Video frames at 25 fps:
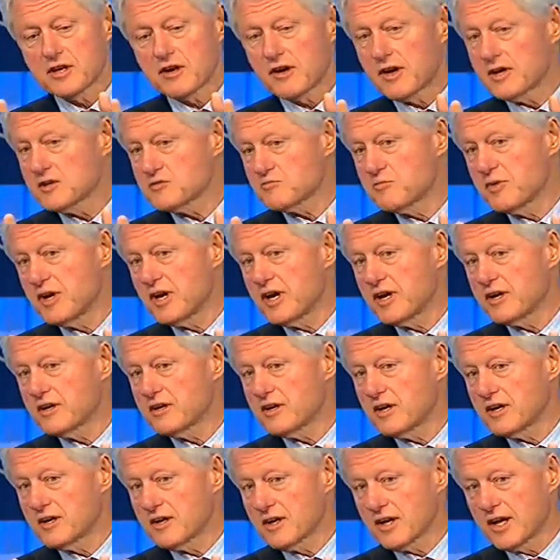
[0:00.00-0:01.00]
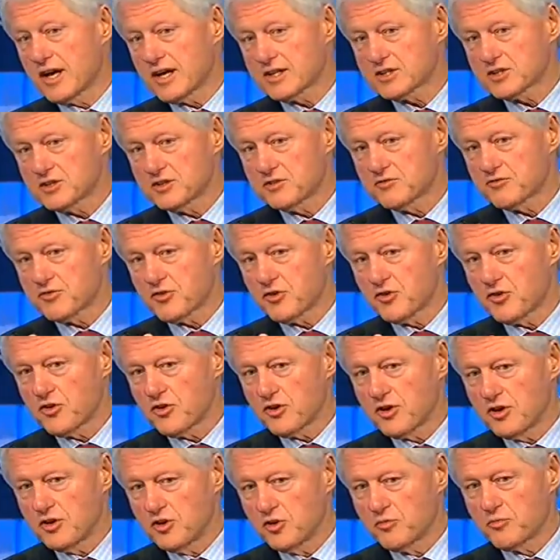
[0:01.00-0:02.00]
there has been an election
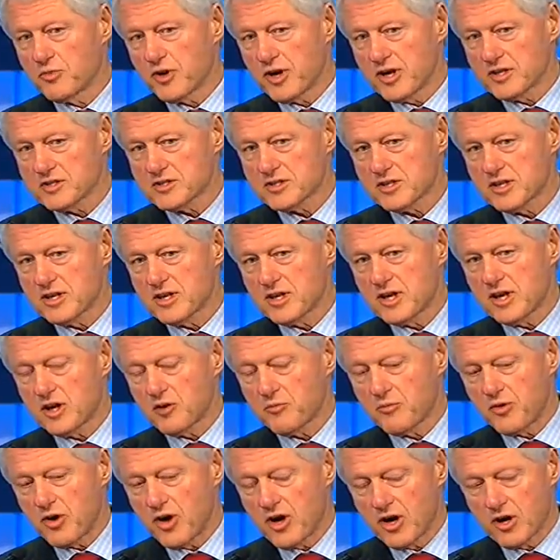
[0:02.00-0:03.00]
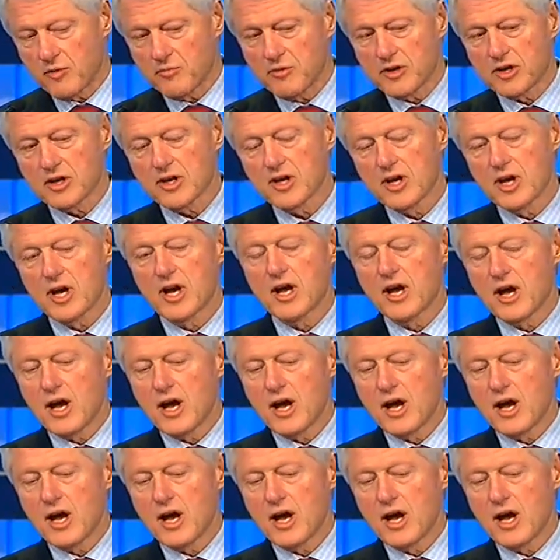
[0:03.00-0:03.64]
for a new president and a parliament,